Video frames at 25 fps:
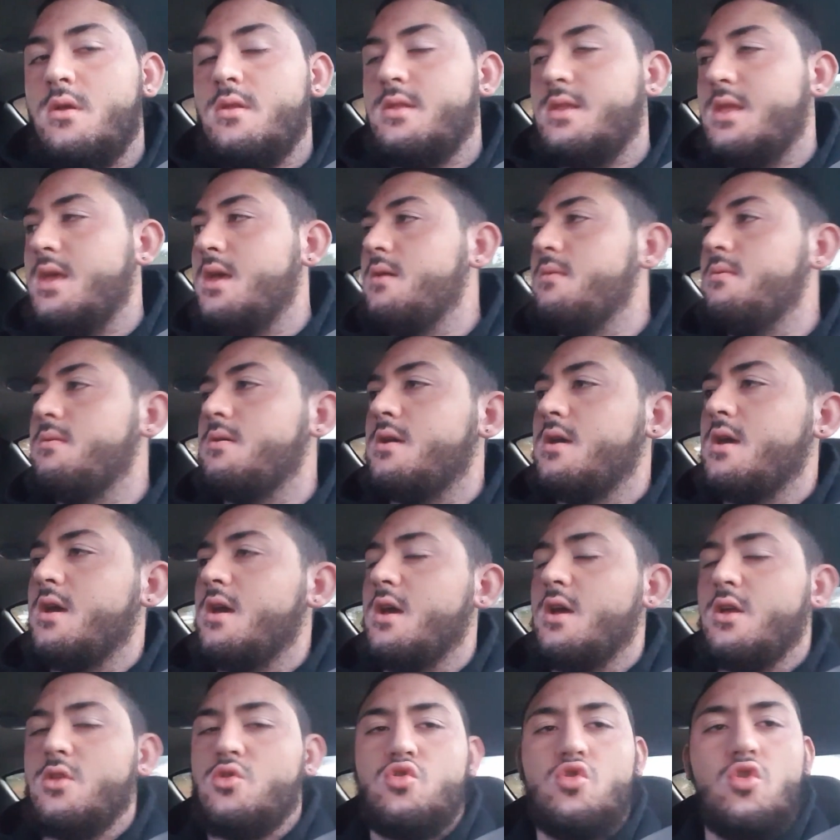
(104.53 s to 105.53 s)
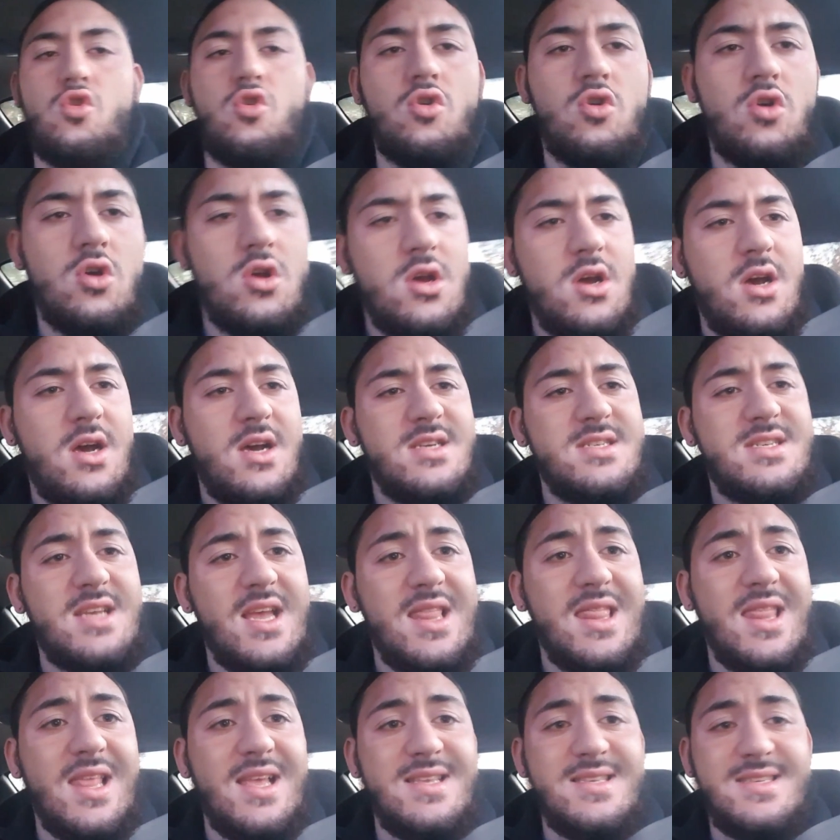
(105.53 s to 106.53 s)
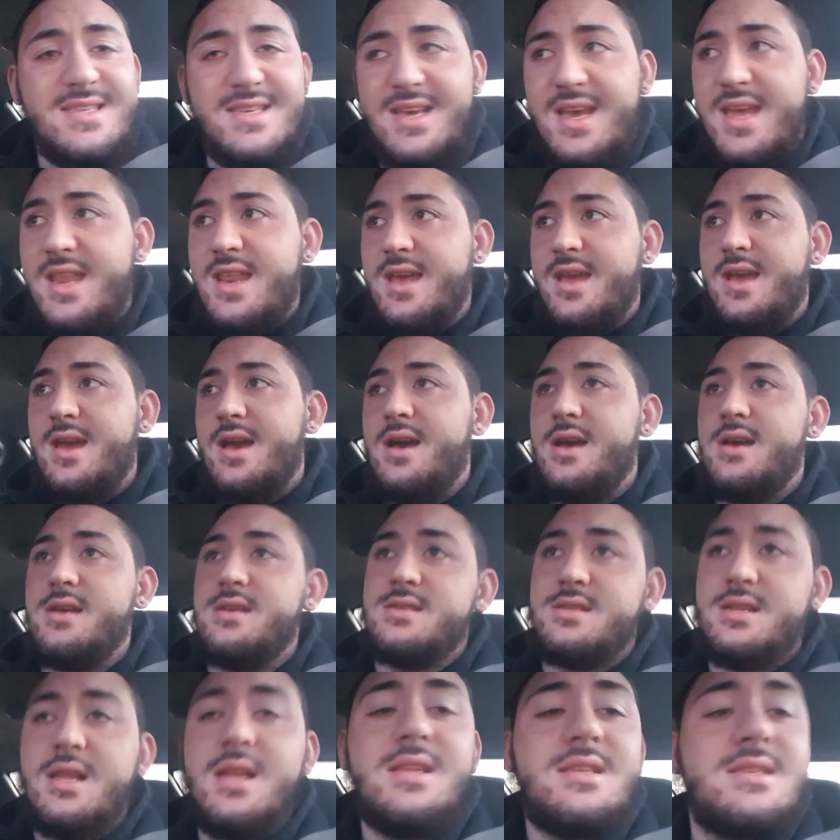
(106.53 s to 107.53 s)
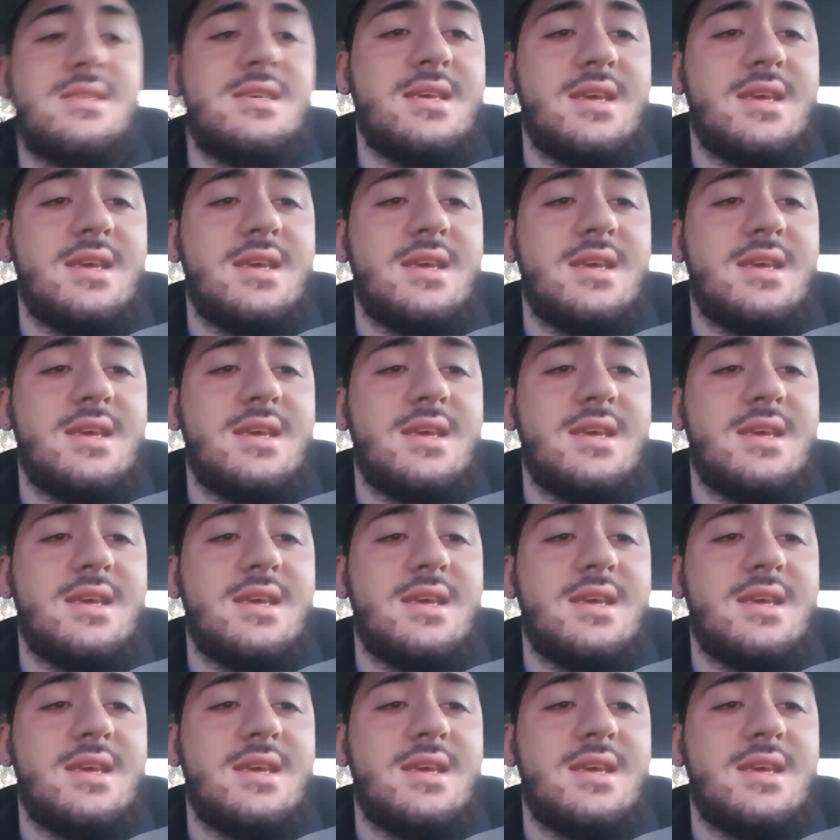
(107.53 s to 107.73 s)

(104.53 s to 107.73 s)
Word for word: Damn it. I said let's get it guys. Let's